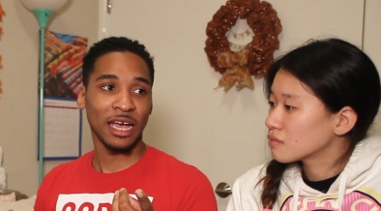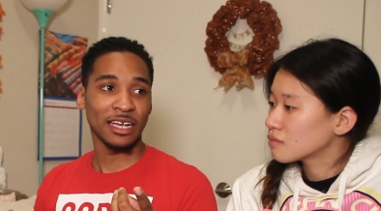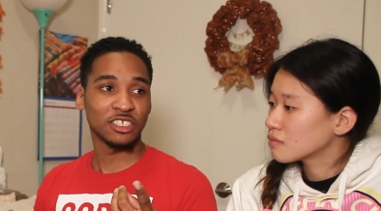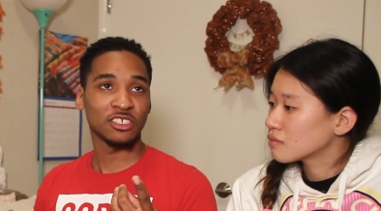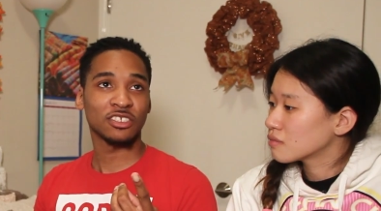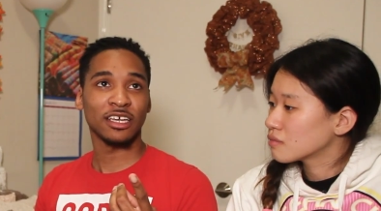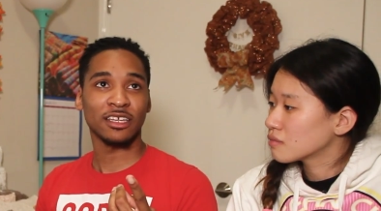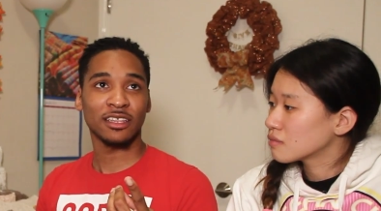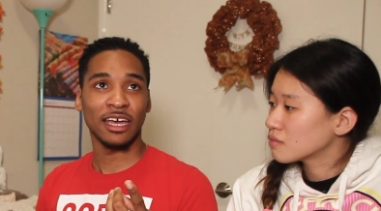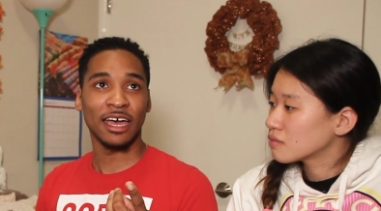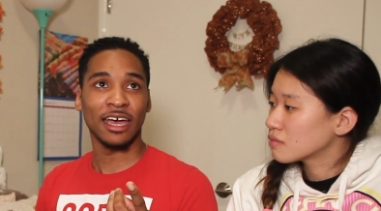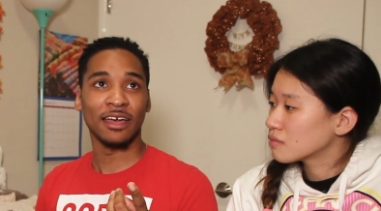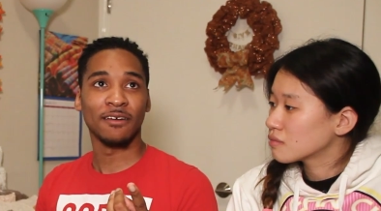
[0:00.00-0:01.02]
Speaker 1: I just think
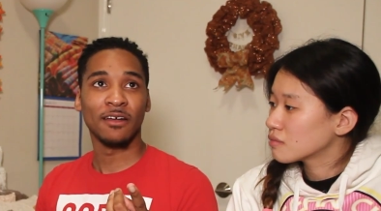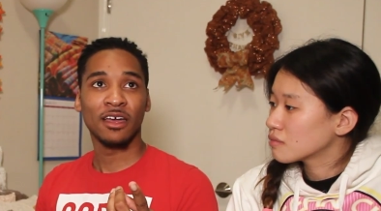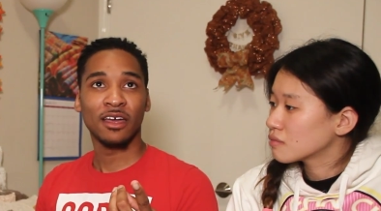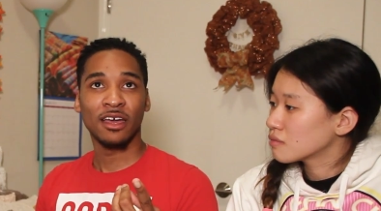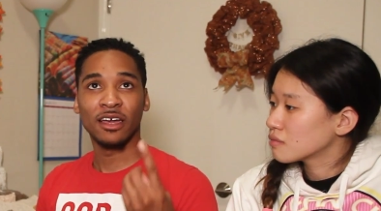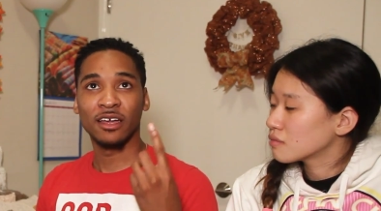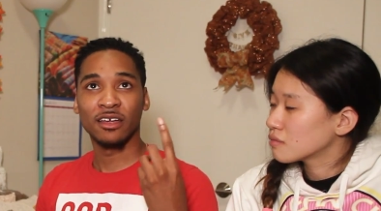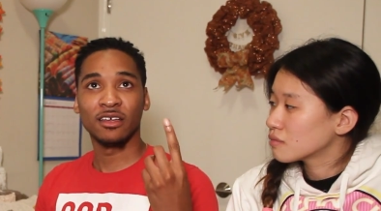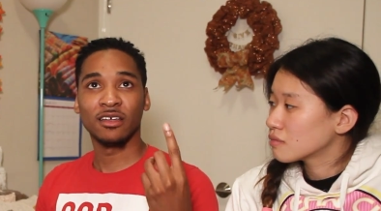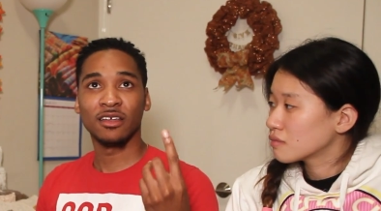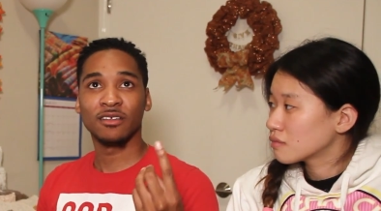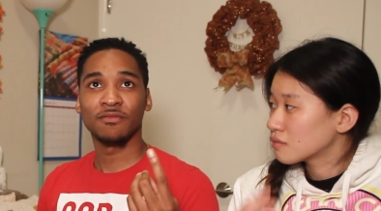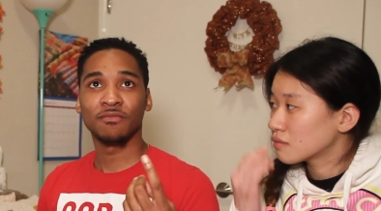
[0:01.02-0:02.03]
that
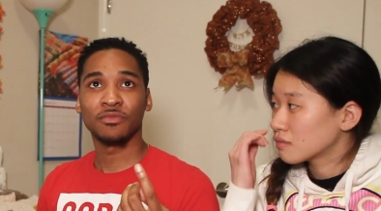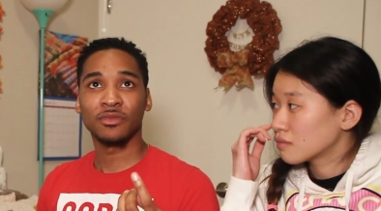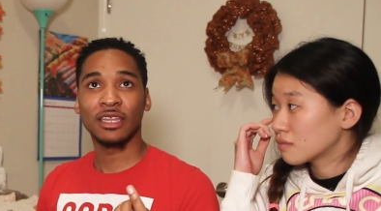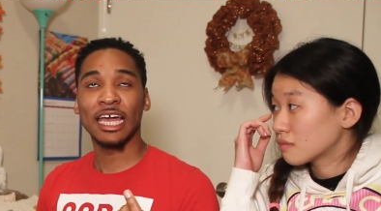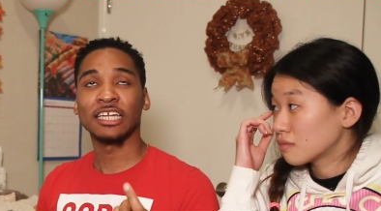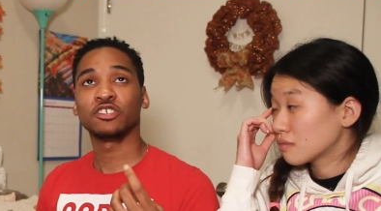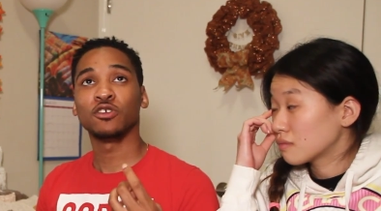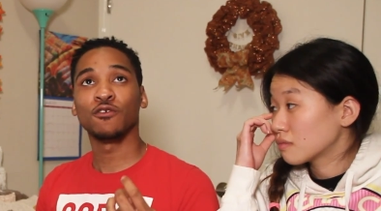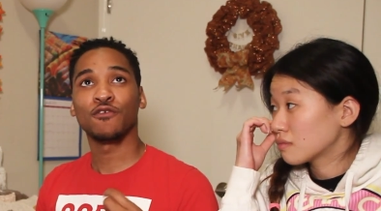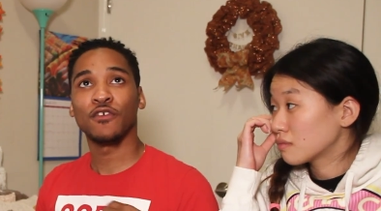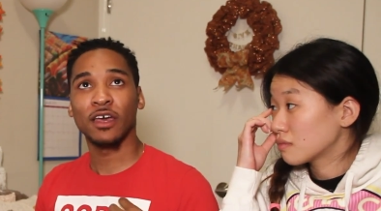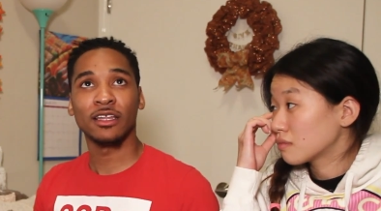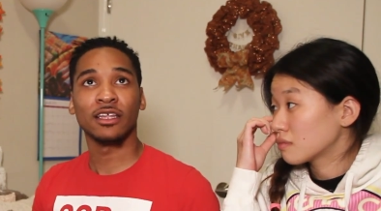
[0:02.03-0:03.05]
that's you
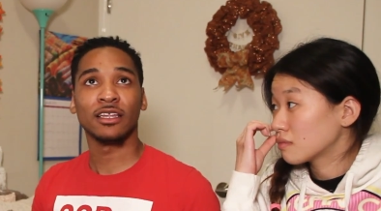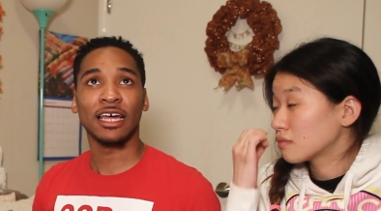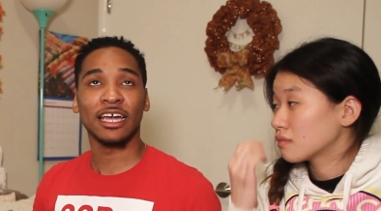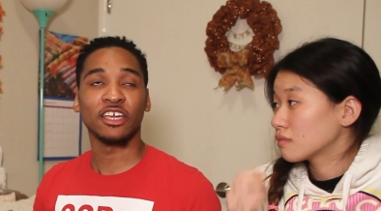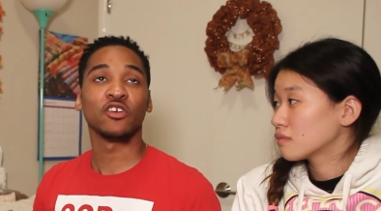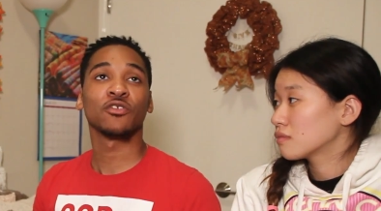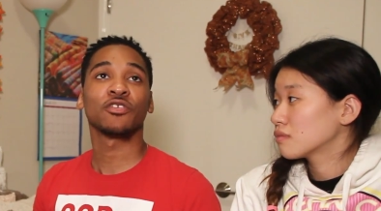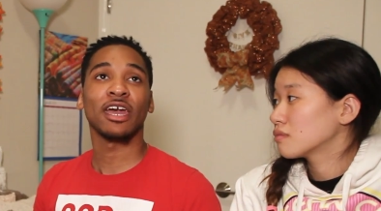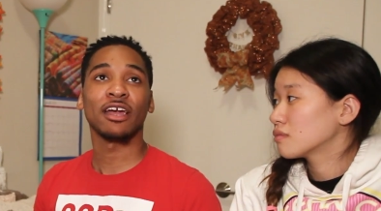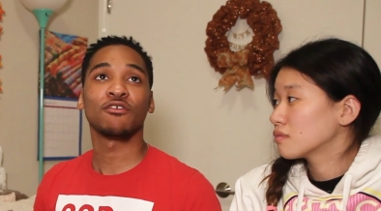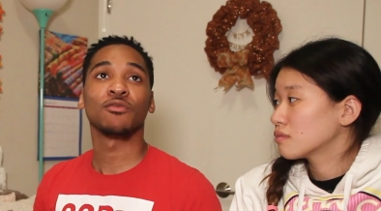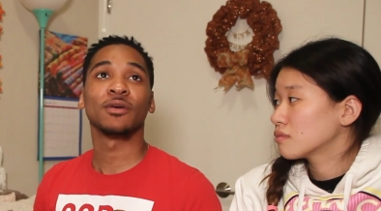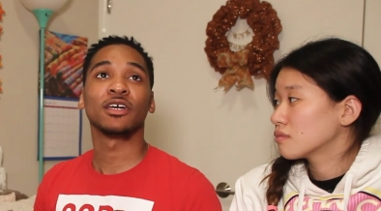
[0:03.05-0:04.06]
feeling like you're
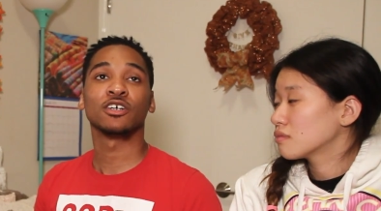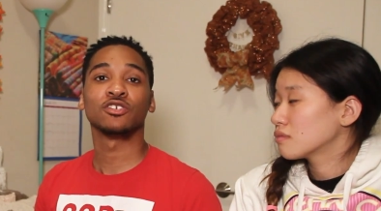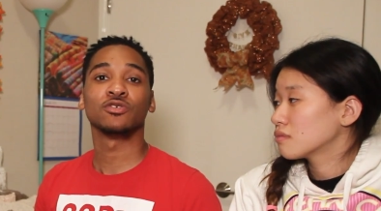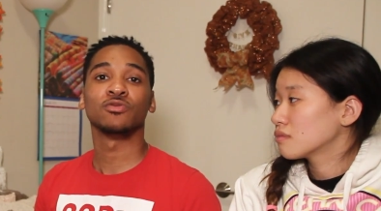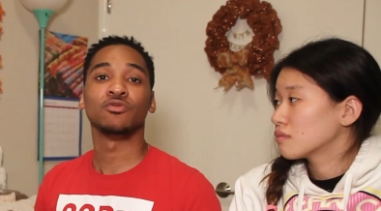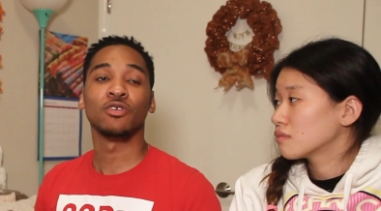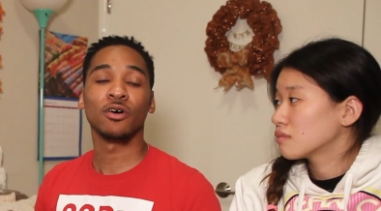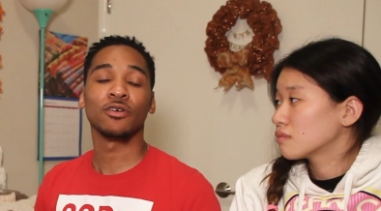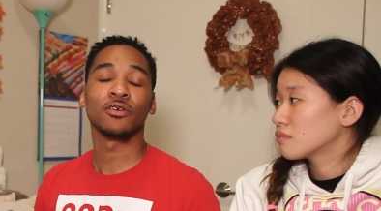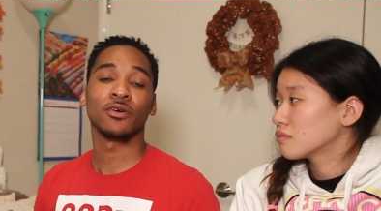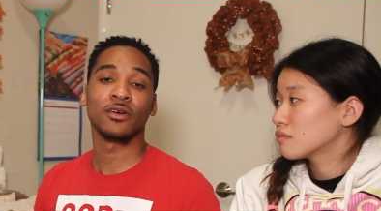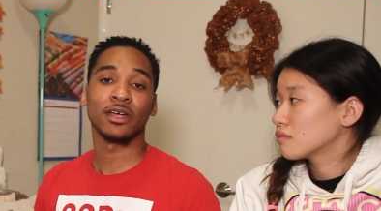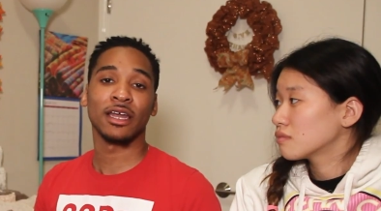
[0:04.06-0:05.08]
thankful because you know
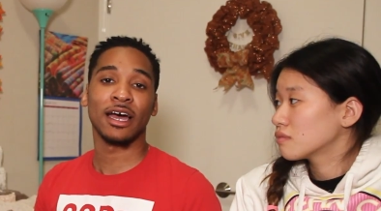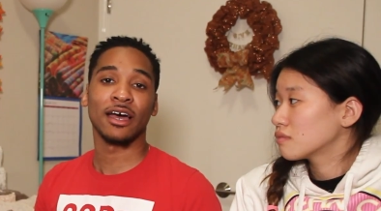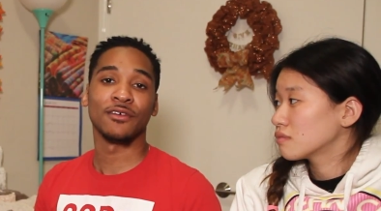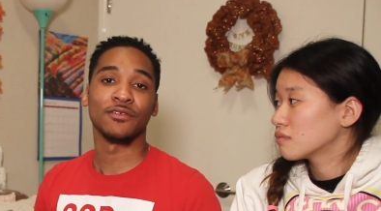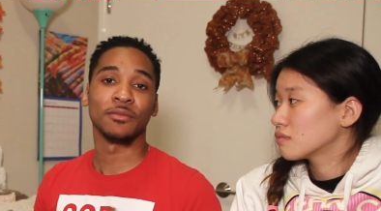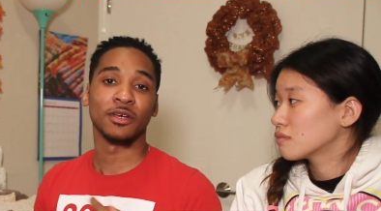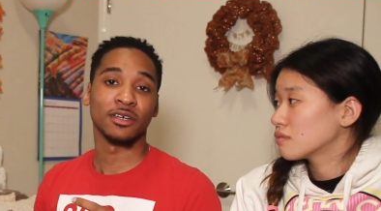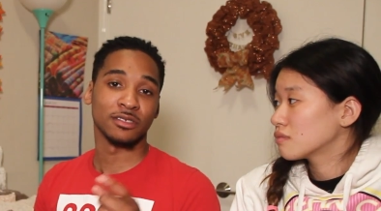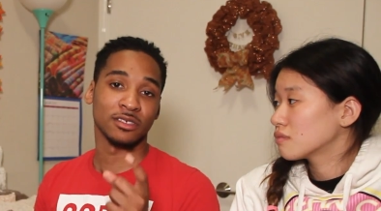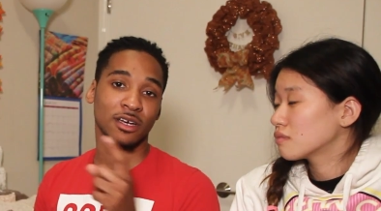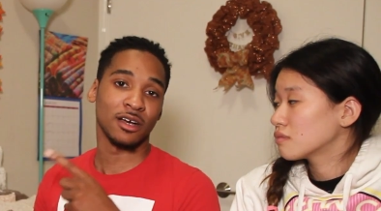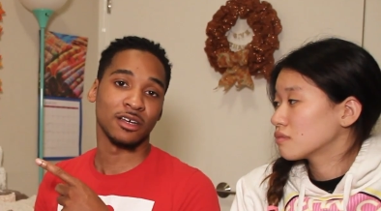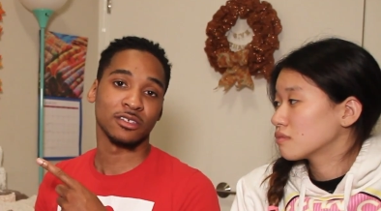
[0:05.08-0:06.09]
you're going to get out of it because
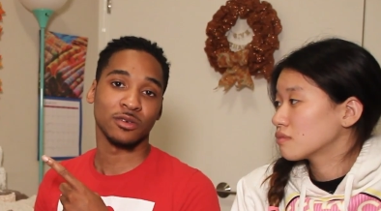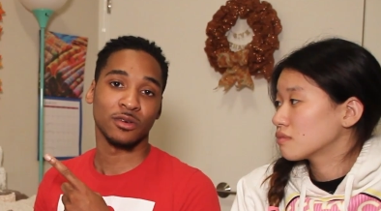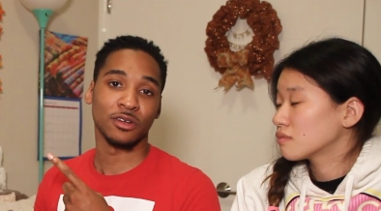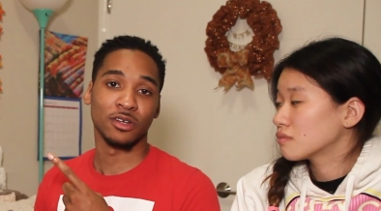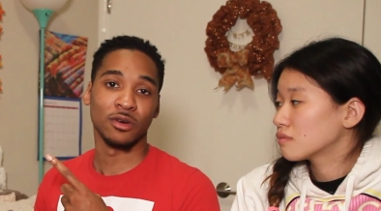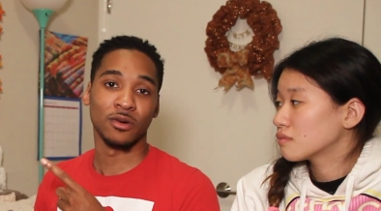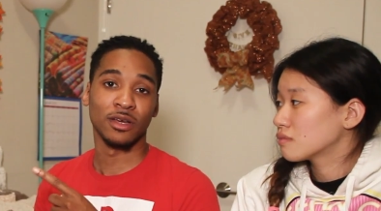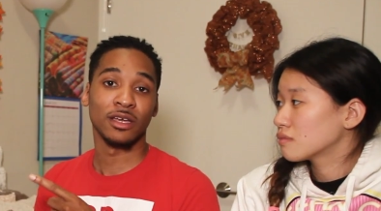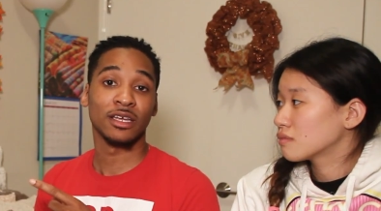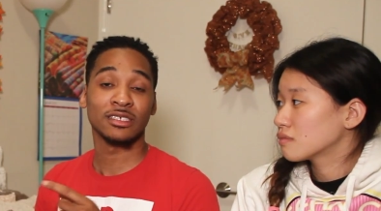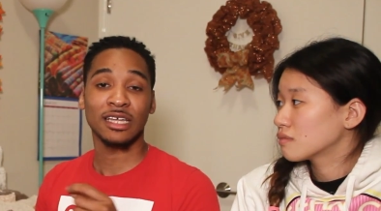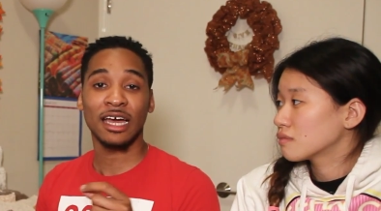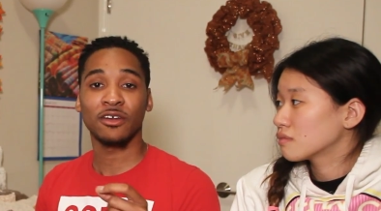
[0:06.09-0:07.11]
God's going to do it.
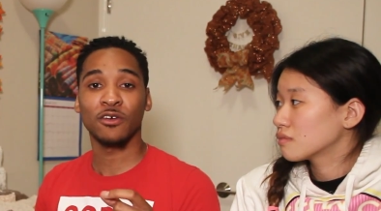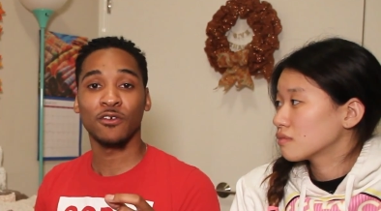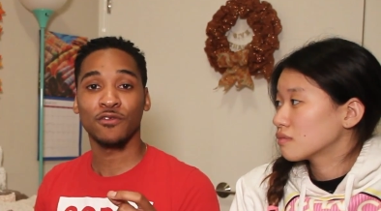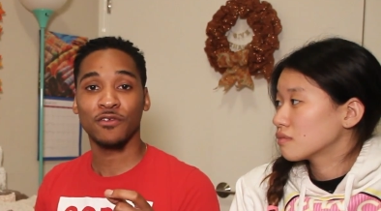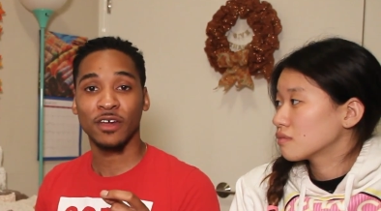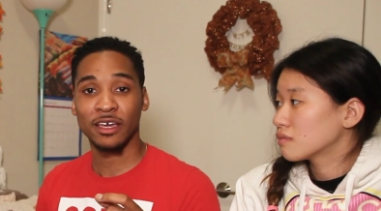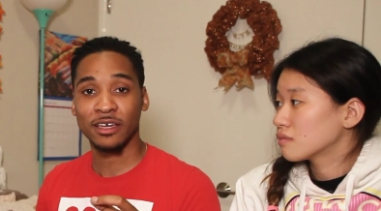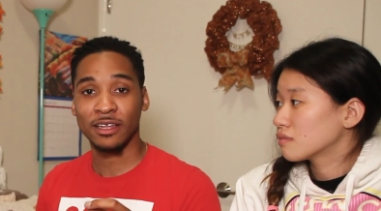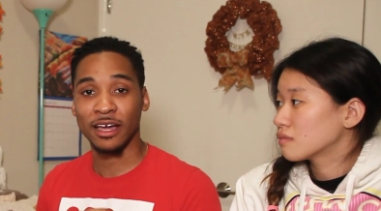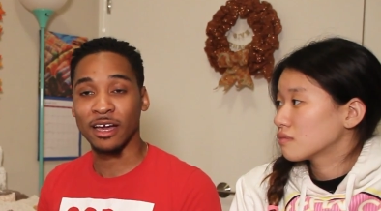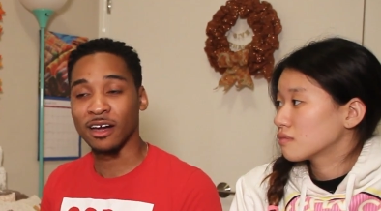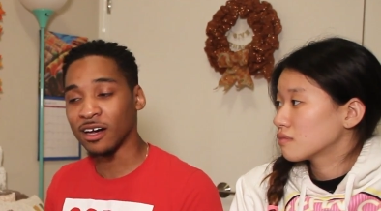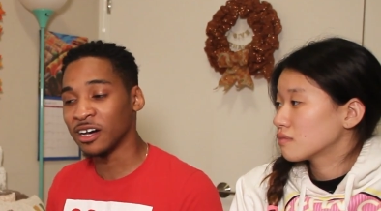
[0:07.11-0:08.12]
It's not no fake
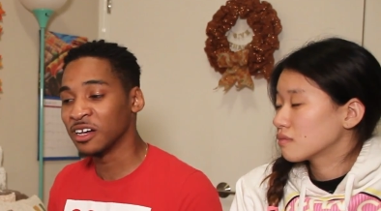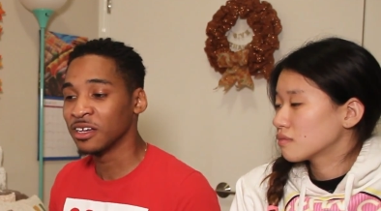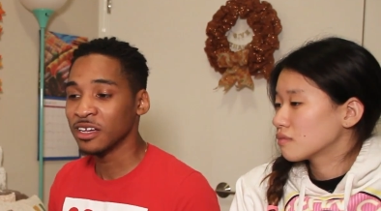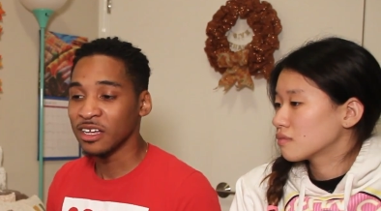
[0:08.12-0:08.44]
like, oh,